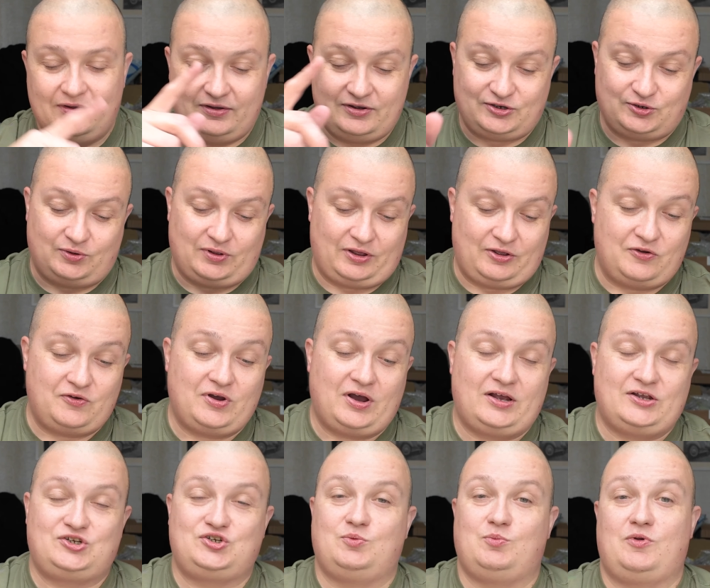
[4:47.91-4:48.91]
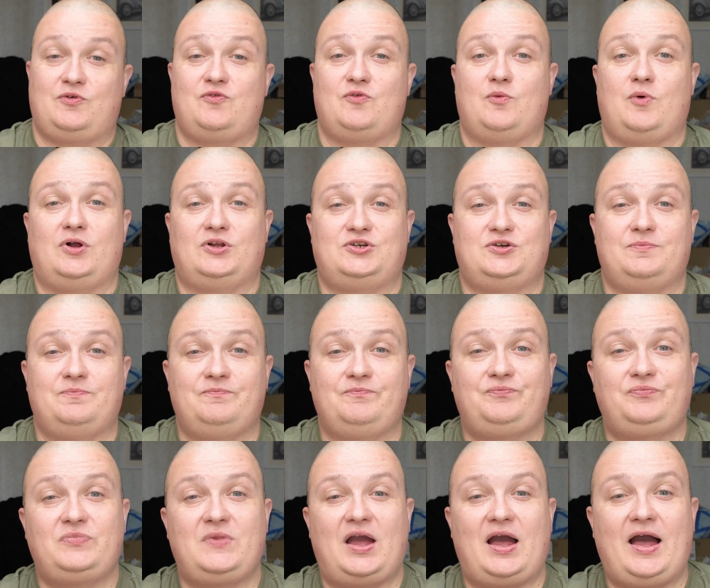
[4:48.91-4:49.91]
So thank you guys so much for watching.
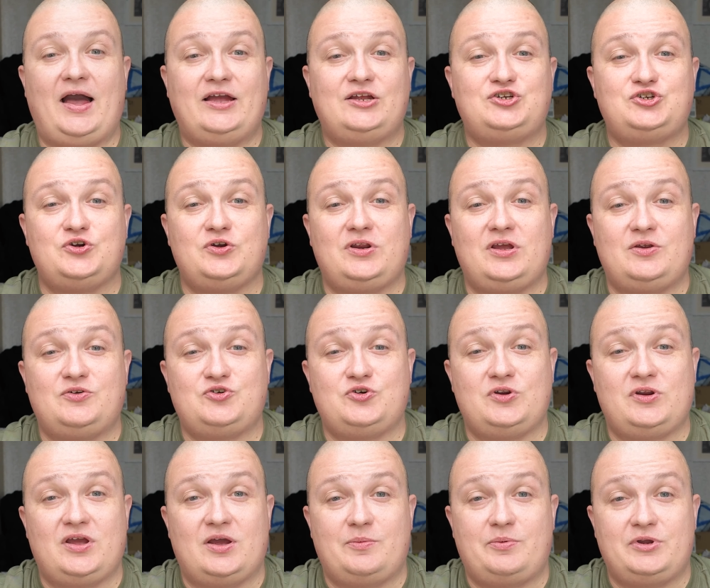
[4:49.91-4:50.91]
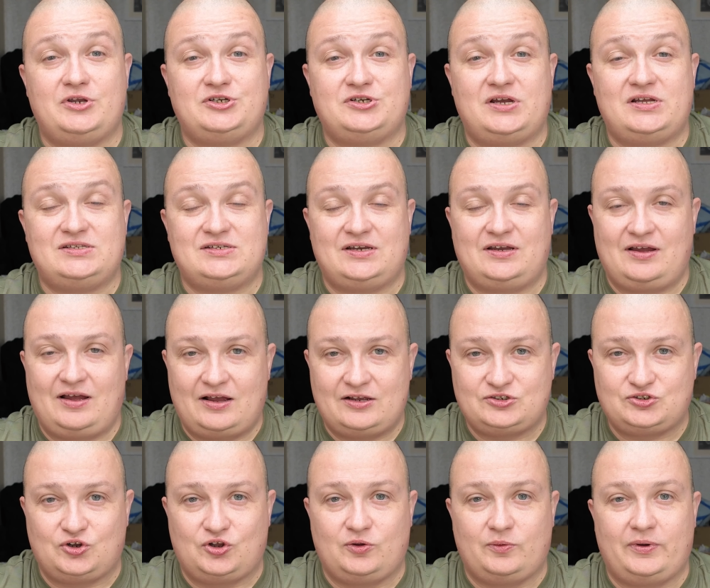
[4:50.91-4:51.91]
I truly appreciate it
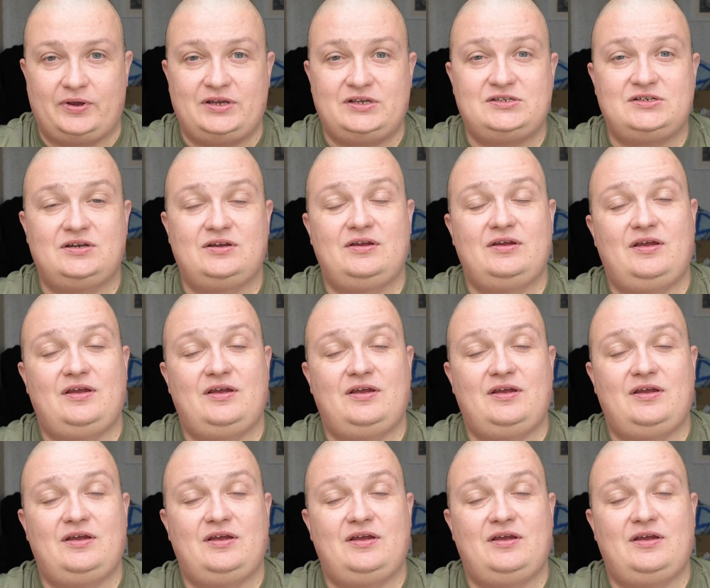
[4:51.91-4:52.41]
as always.